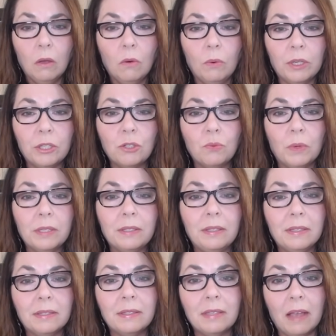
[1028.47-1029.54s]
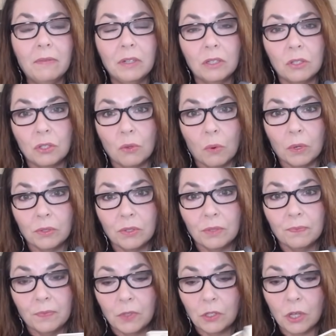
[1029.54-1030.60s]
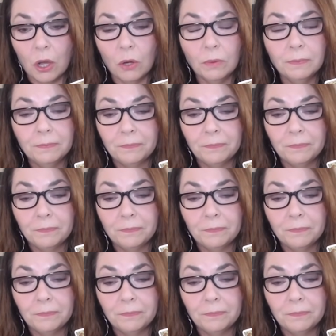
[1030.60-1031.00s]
which was this Seven of Swords. So